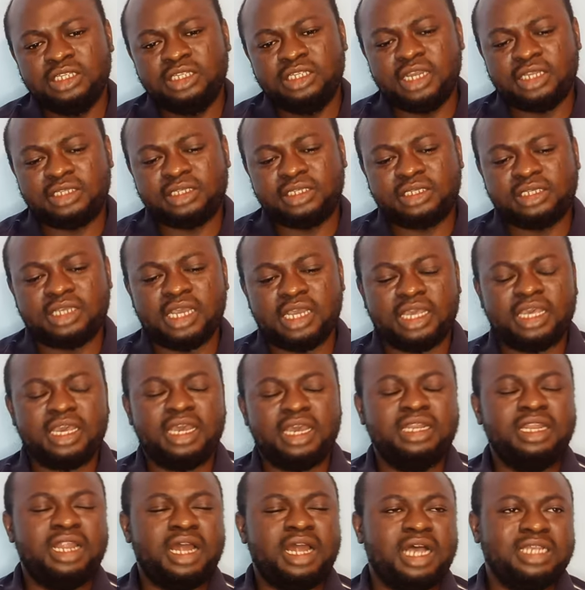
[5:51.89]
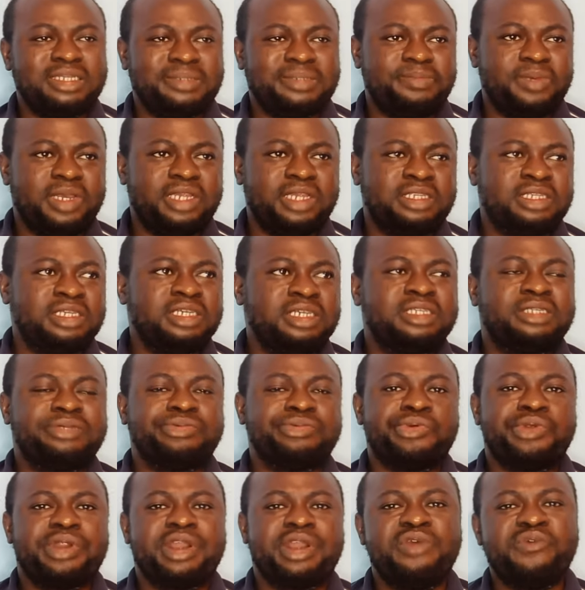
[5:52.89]
The second aspect
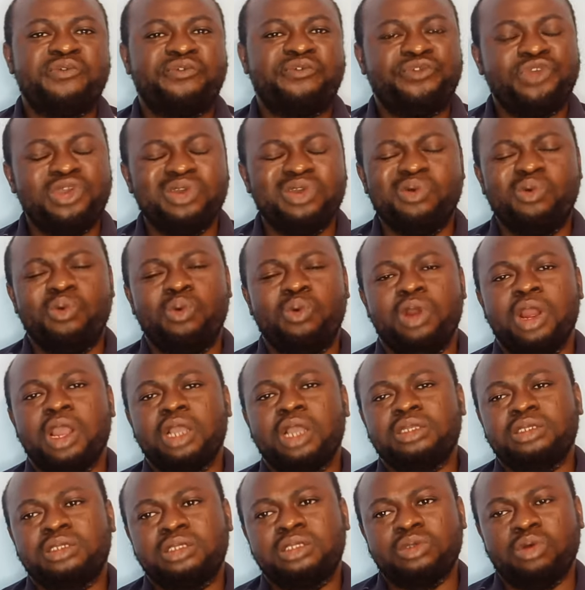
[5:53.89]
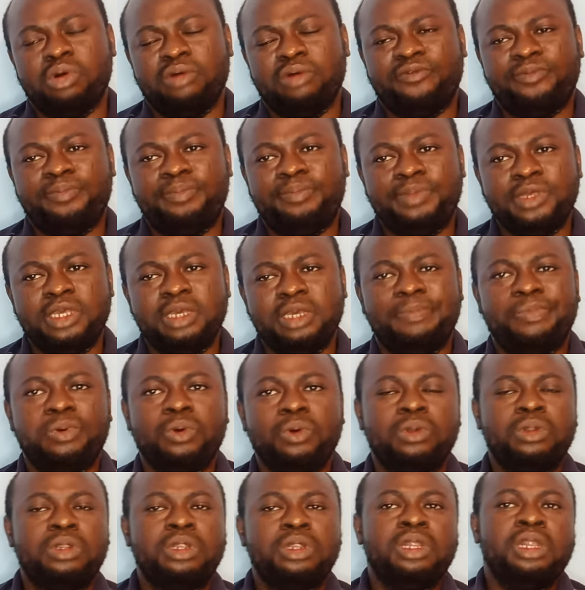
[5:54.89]
is review works of
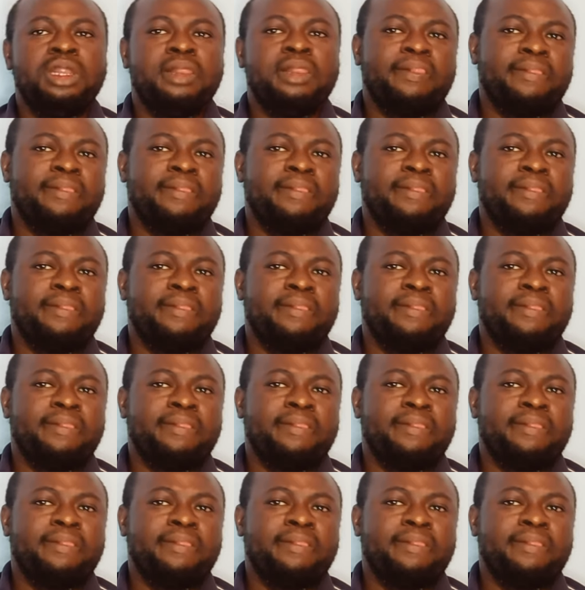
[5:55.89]
people.